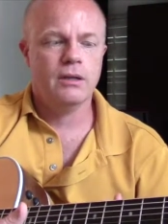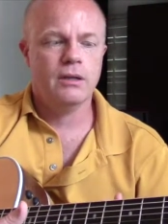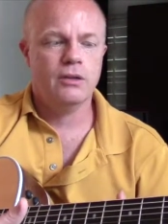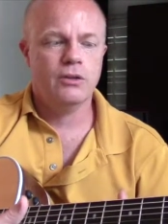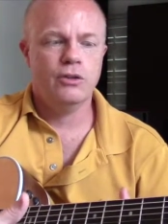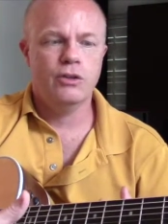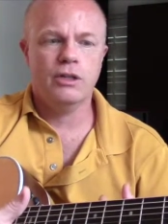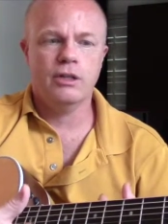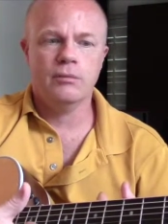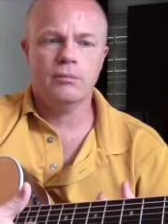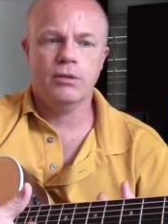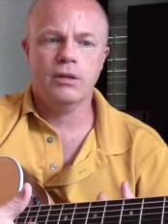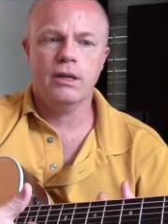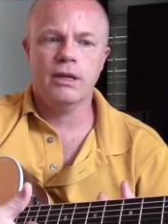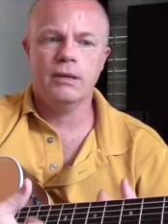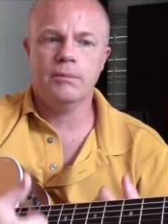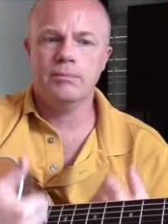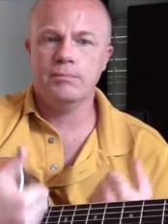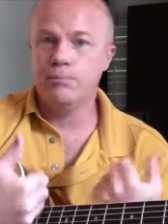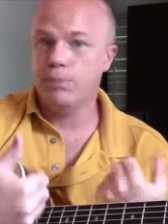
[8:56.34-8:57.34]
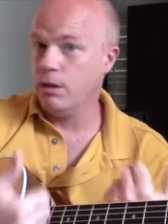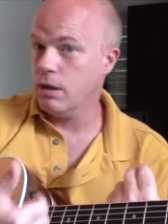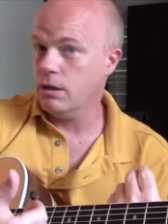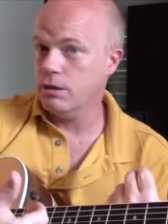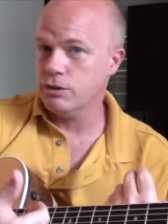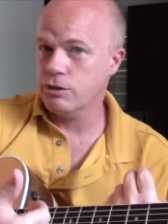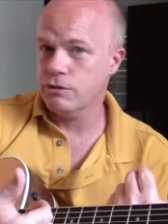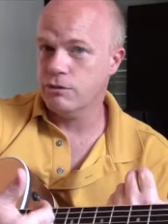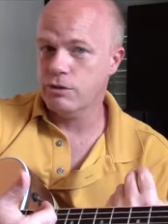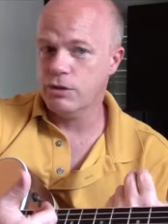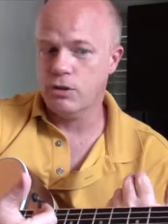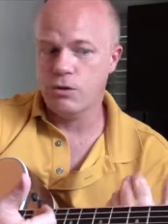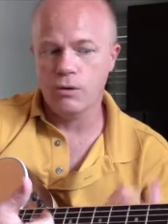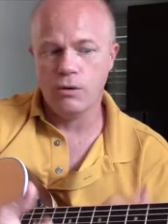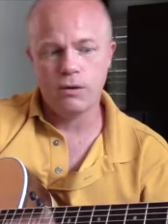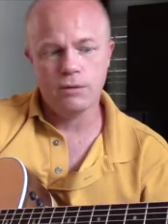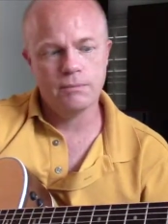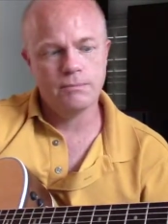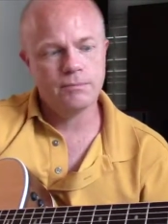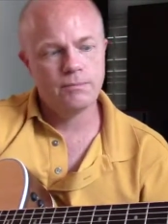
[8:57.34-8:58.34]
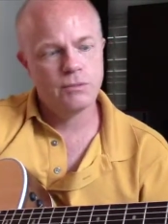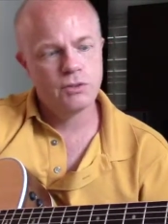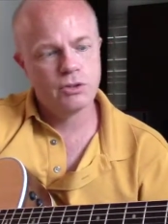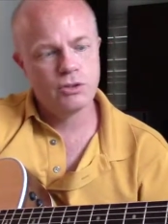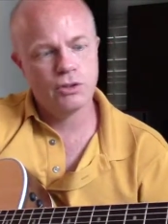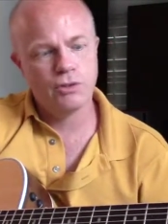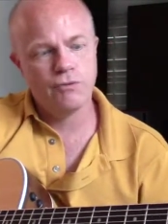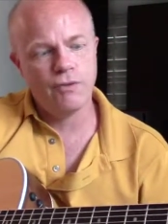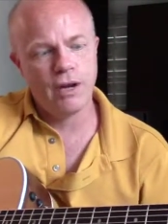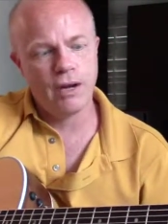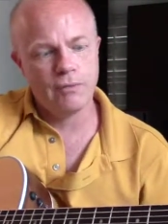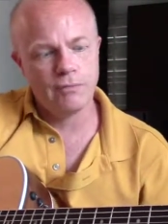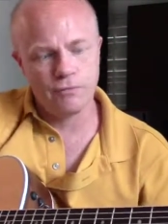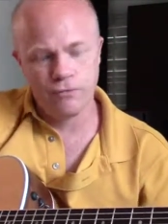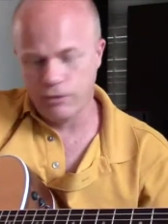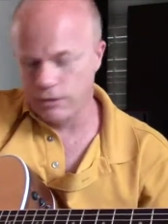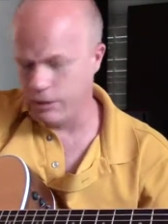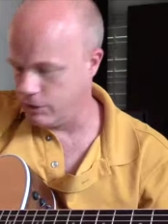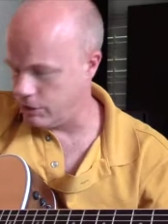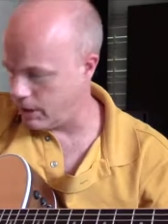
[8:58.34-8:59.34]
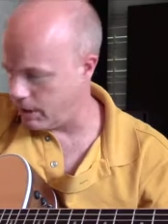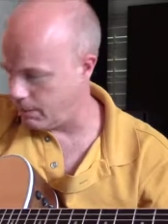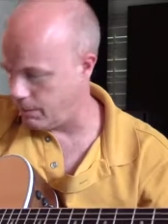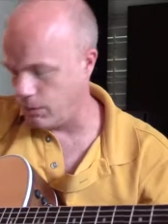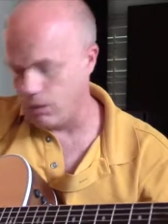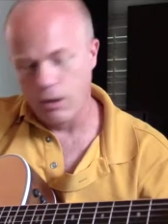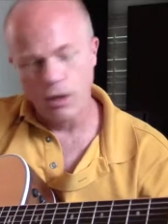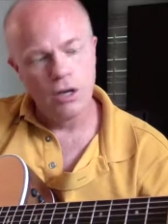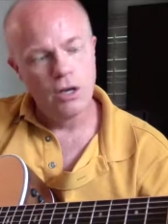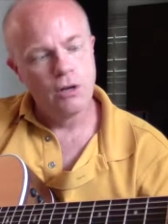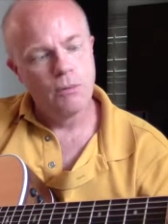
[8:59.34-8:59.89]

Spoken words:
you can play parts of the chord. So if I'm, for example,